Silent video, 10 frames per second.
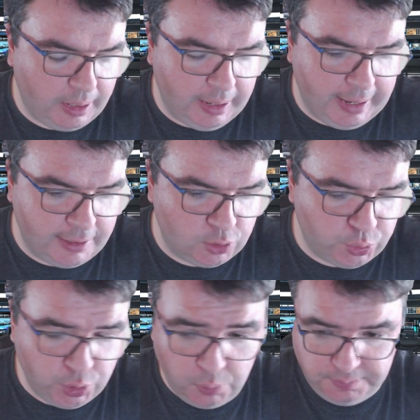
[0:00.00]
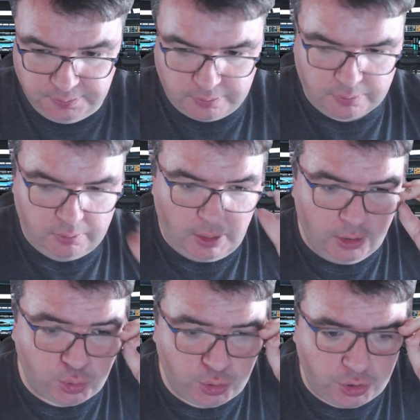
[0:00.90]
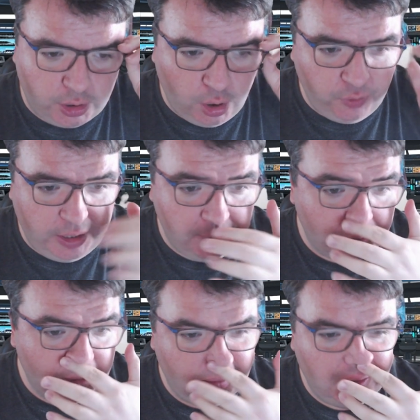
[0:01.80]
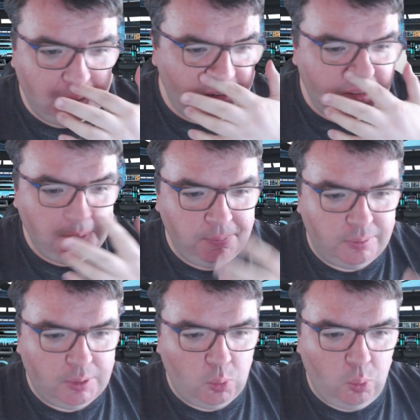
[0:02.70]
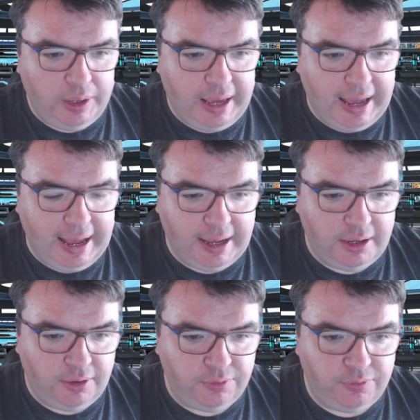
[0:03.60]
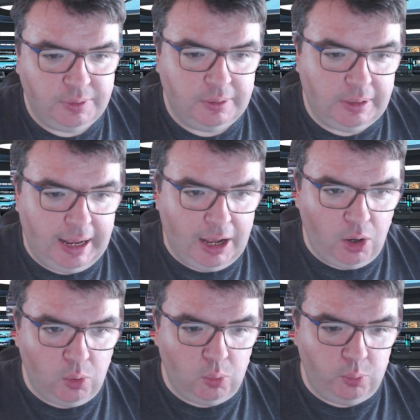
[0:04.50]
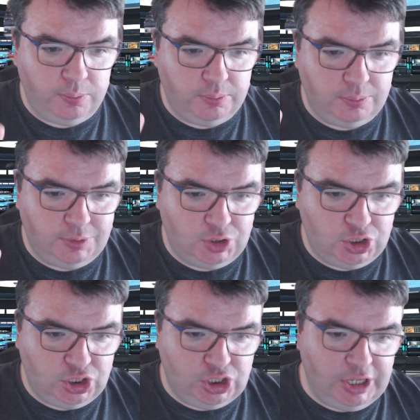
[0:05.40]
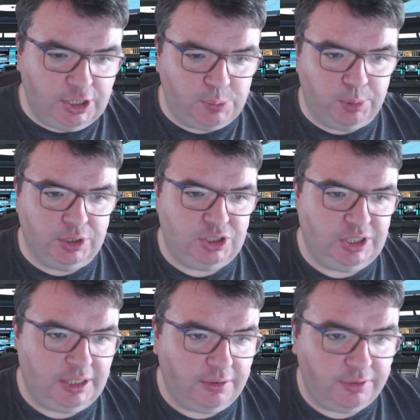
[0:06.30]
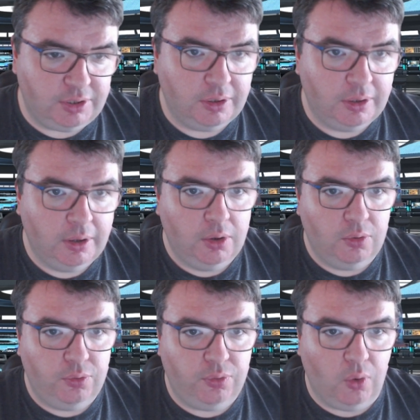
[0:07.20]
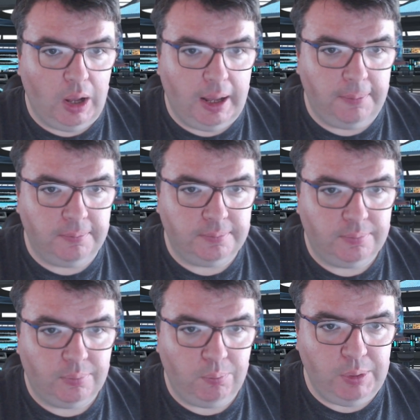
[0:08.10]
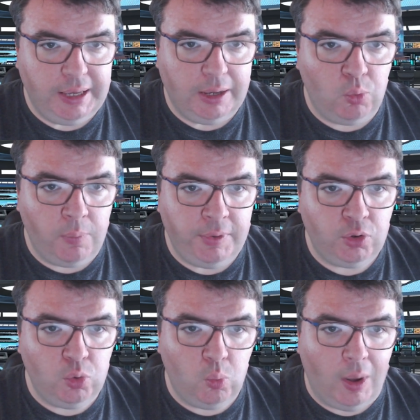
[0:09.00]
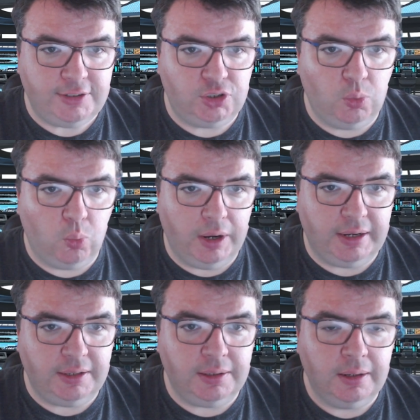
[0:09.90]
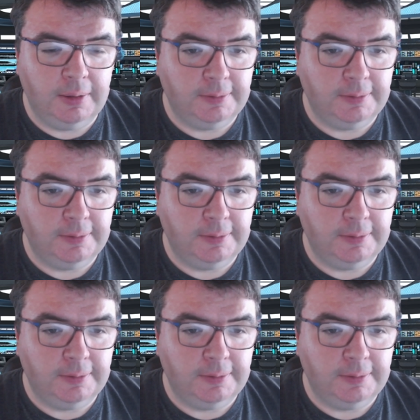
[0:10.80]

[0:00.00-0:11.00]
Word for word: And Drew, Droushnakovi, we have uh, she's perceived from being a woman who wants to work in